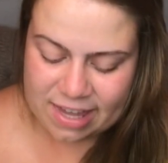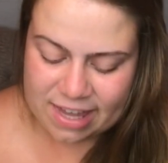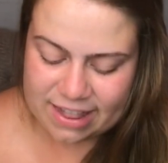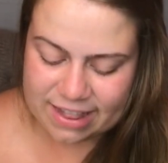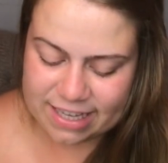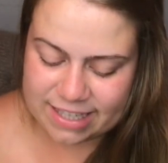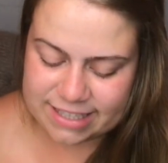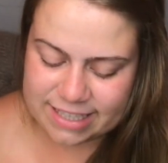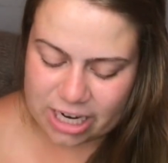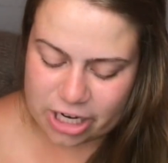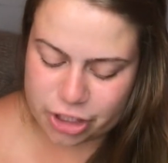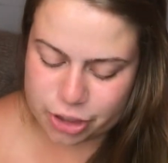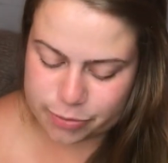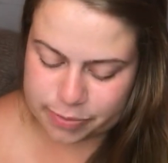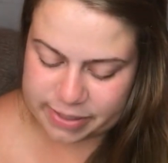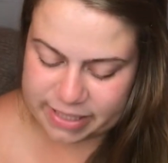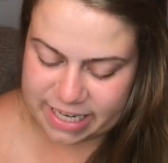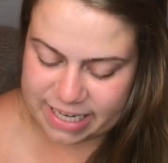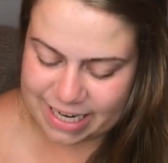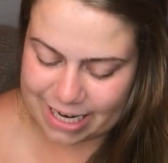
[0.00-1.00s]
This
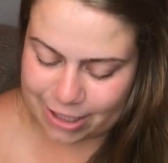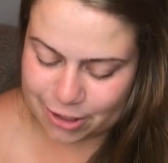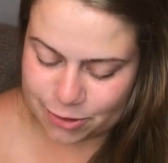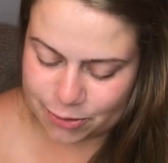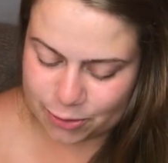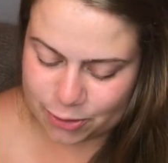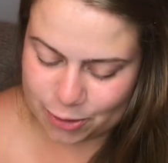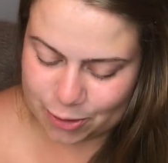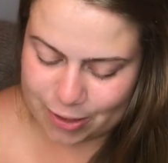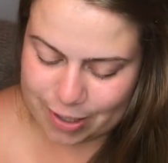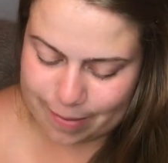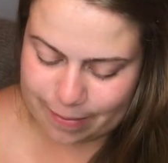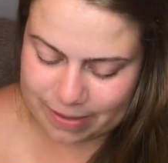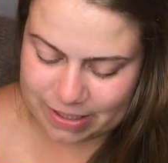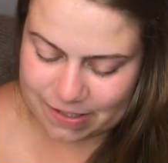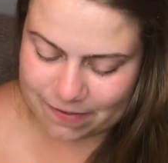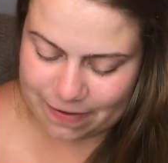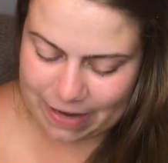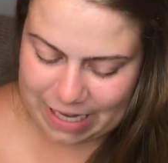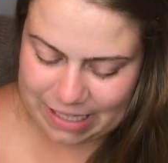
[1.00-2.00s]
100% natural cream
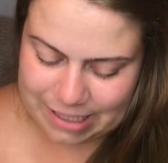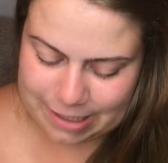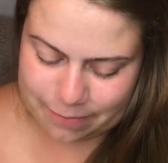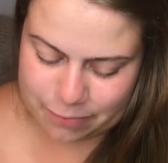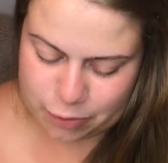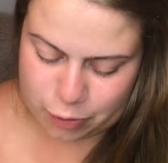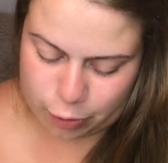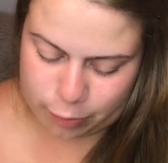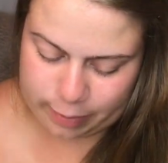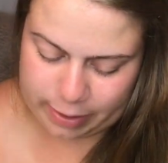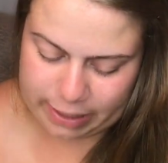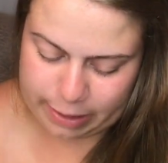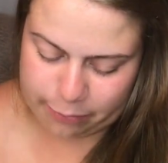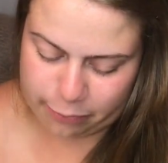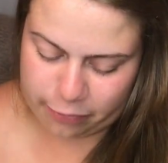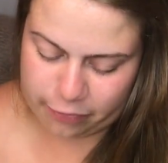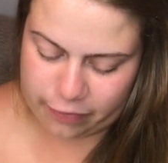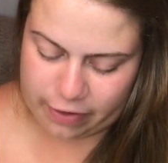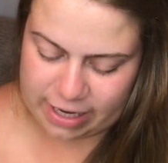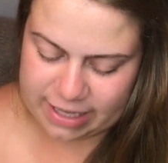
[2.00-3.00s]
is fast absorbing and
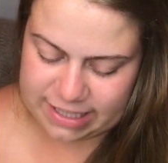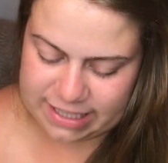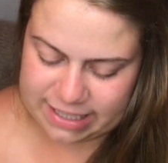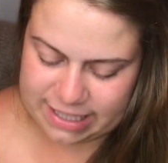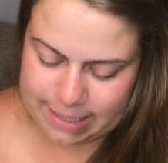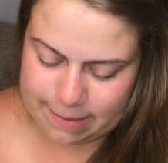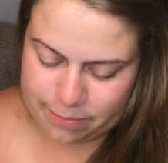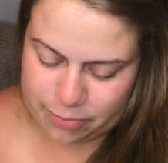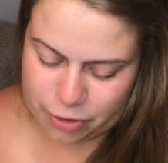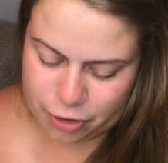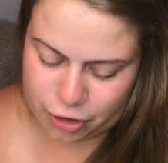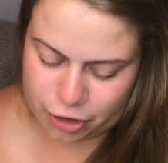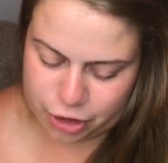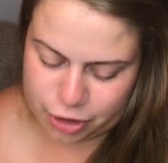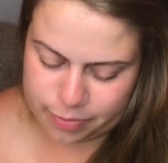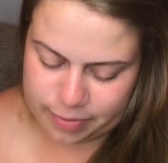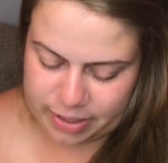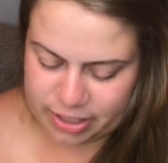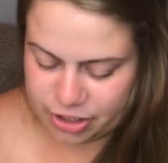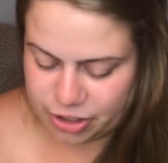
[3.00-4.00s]
provides deep
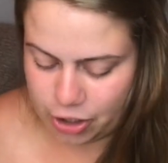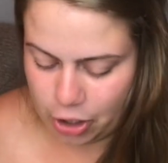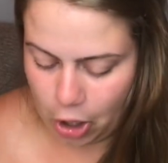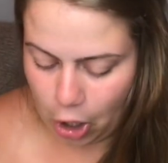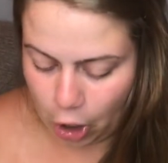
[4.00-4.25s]
nourishment to